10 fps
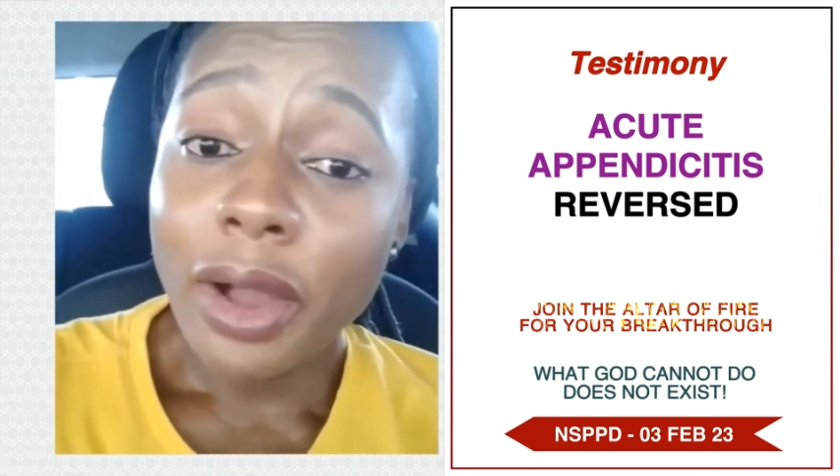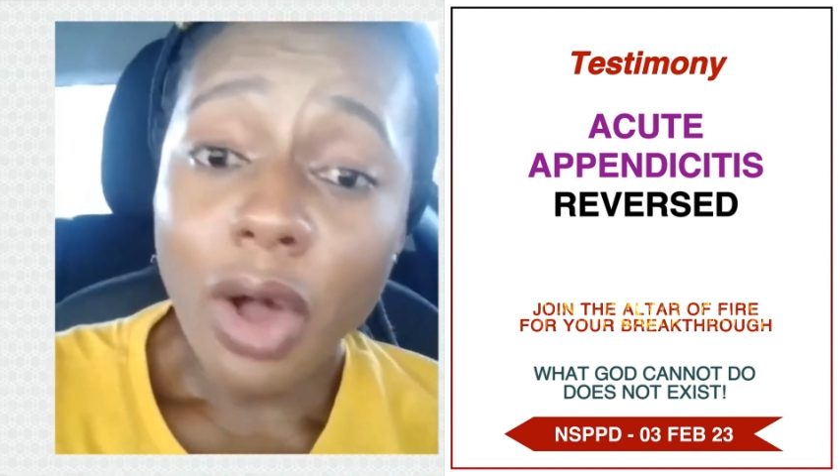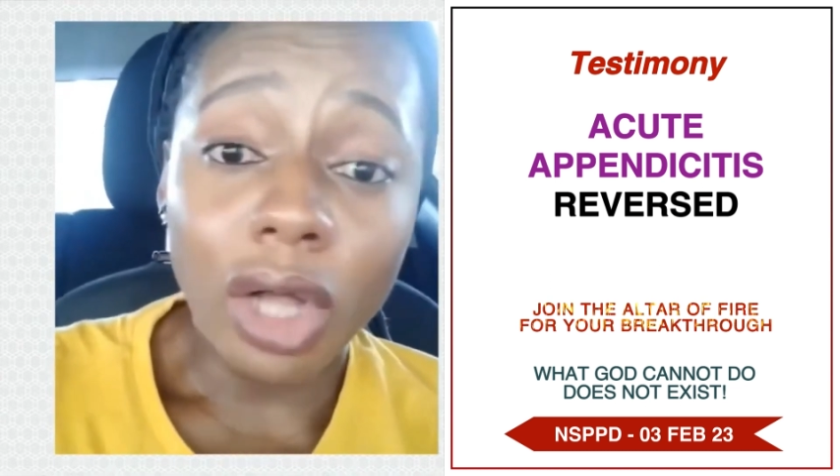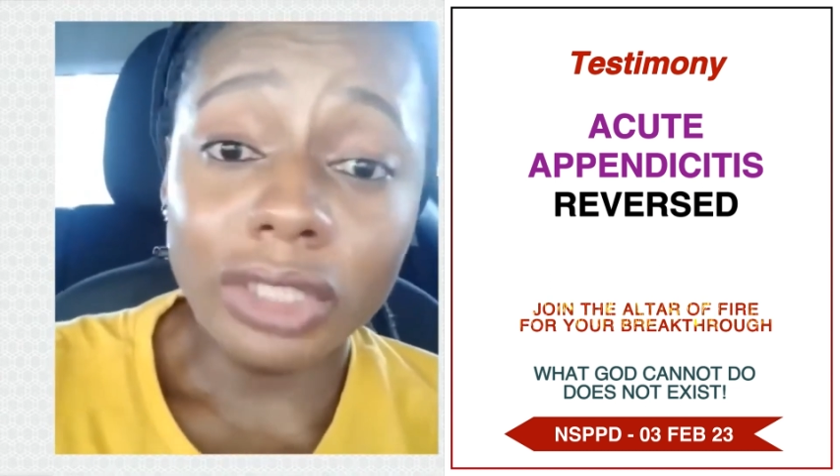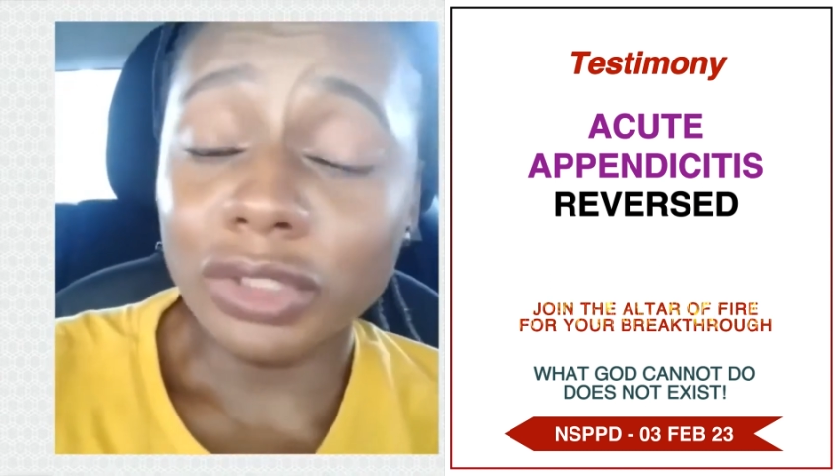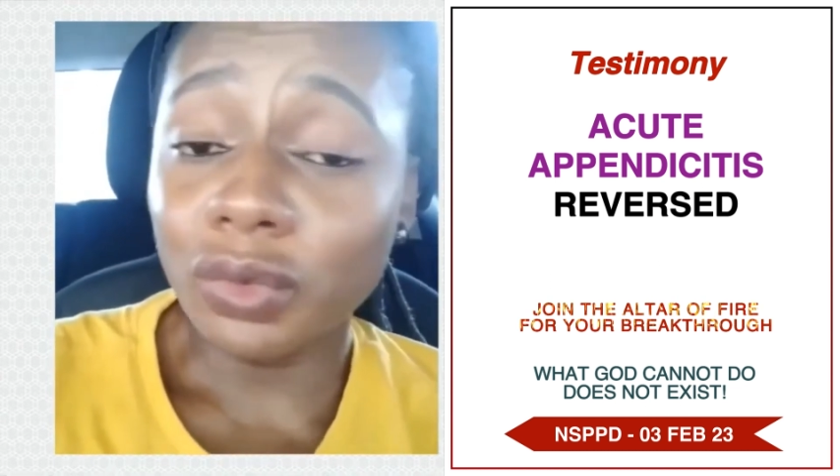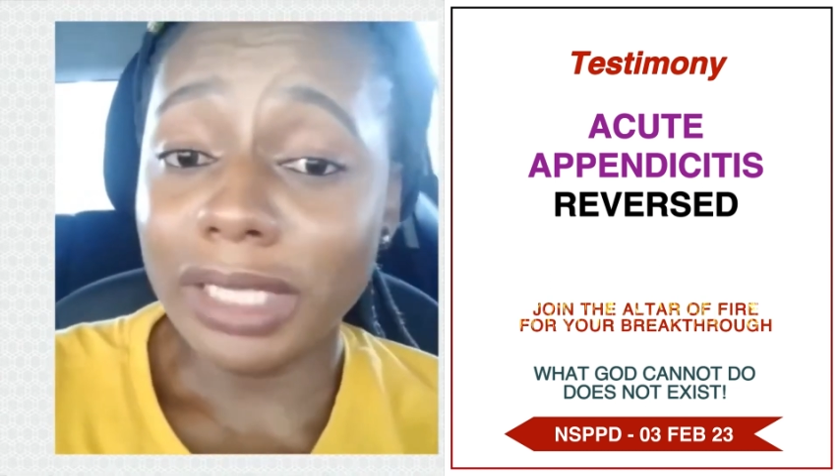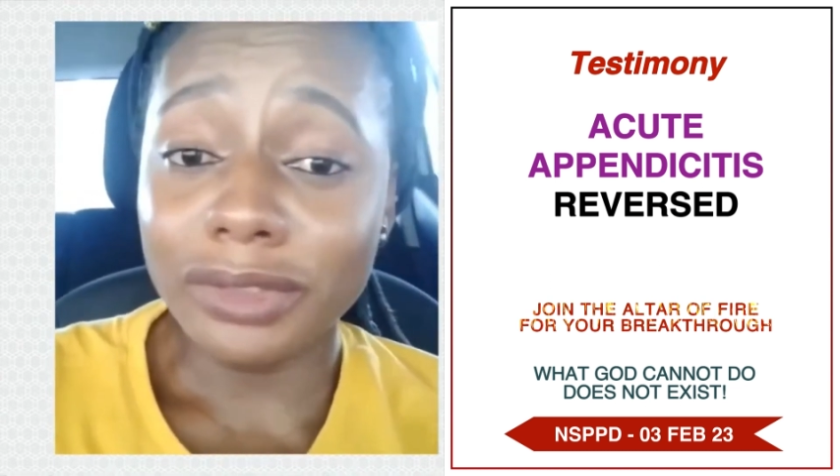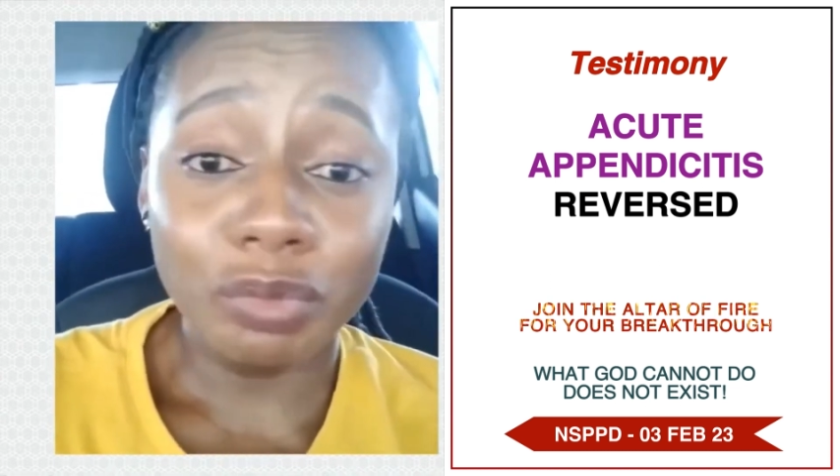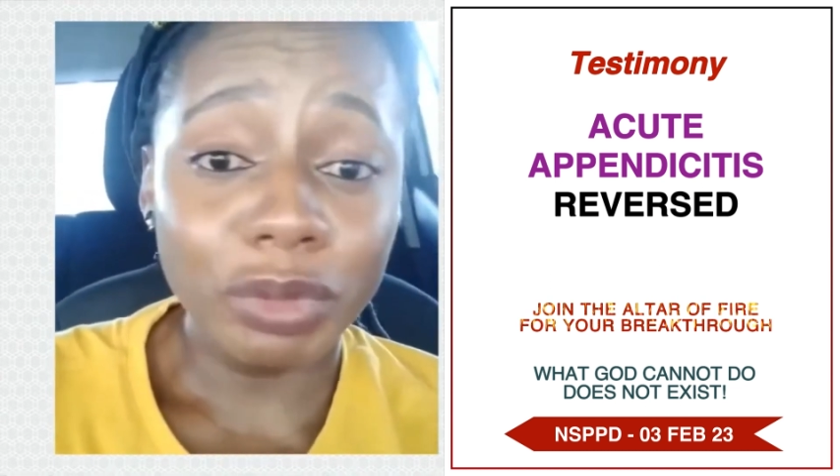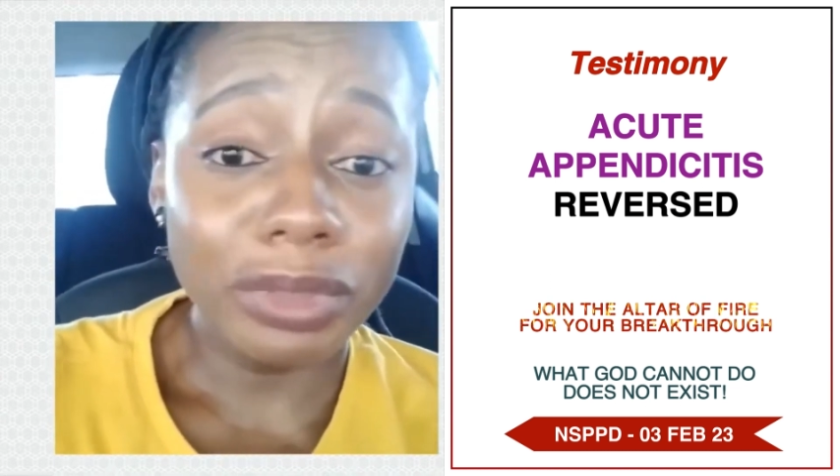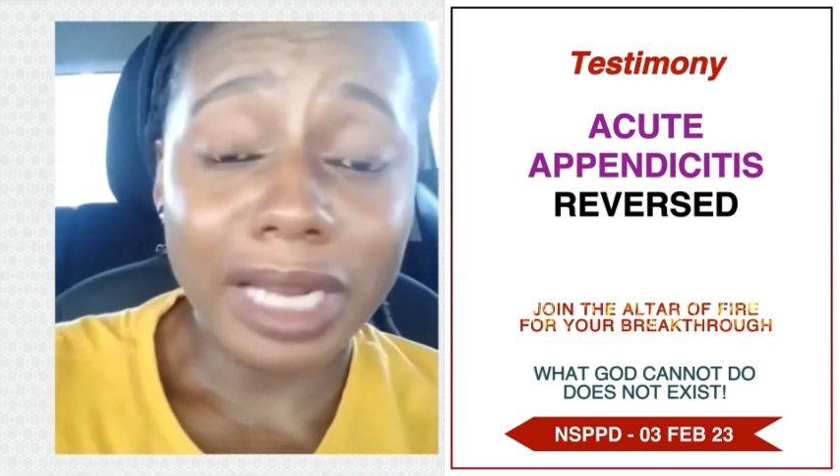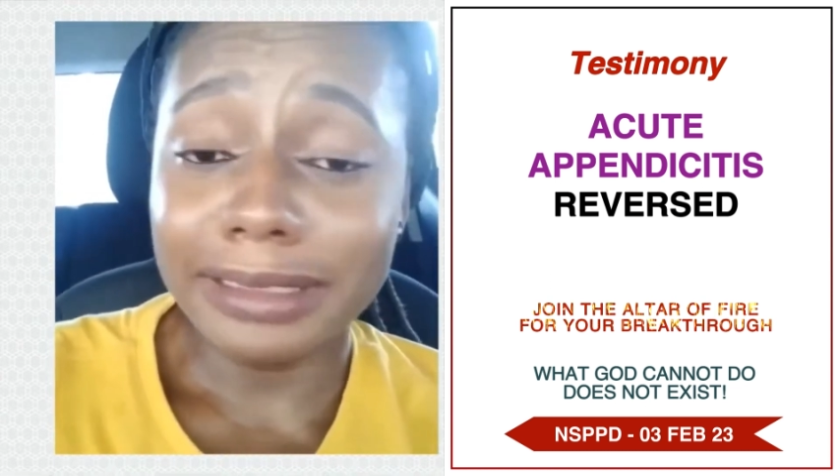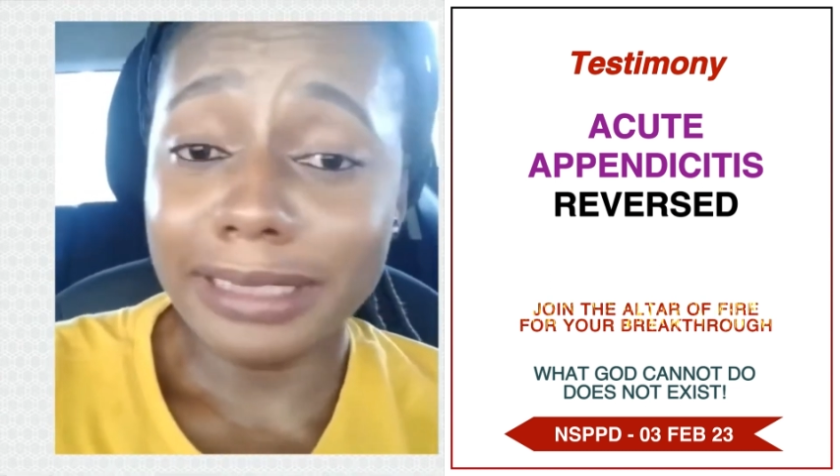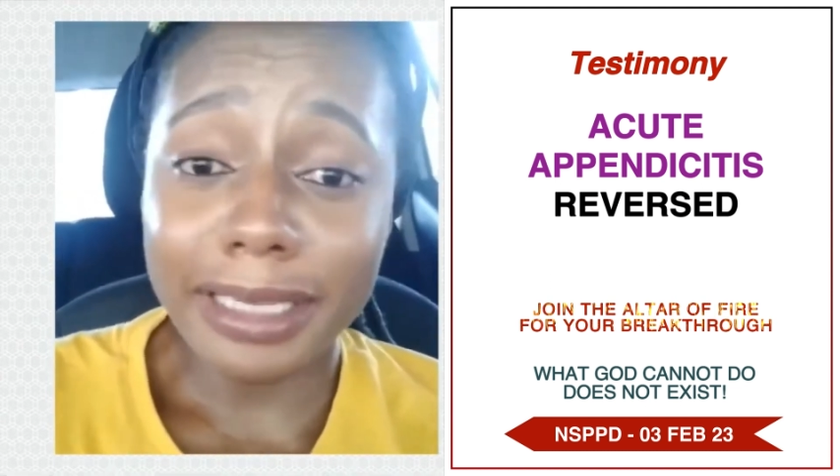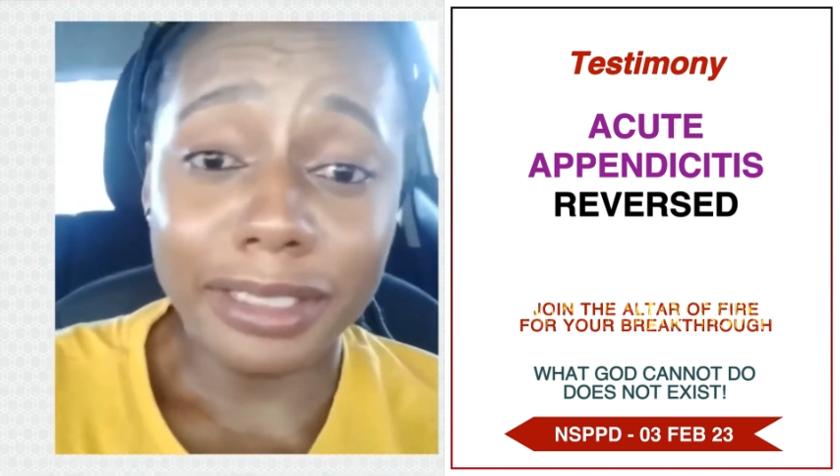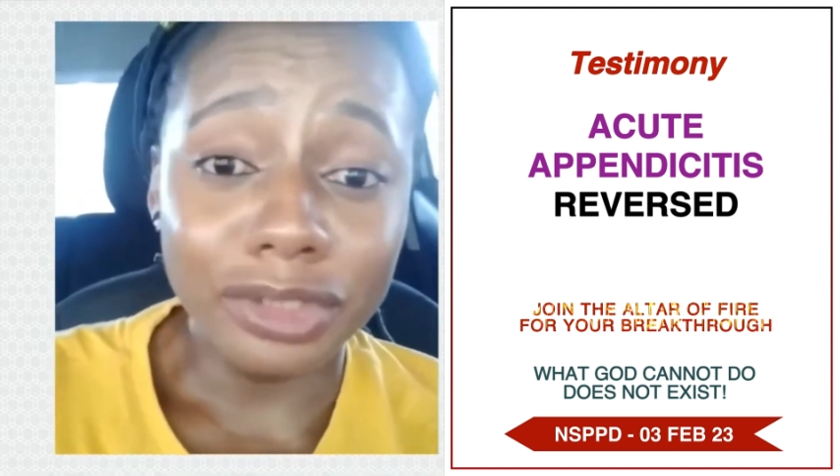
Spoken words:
all these ones you people are saying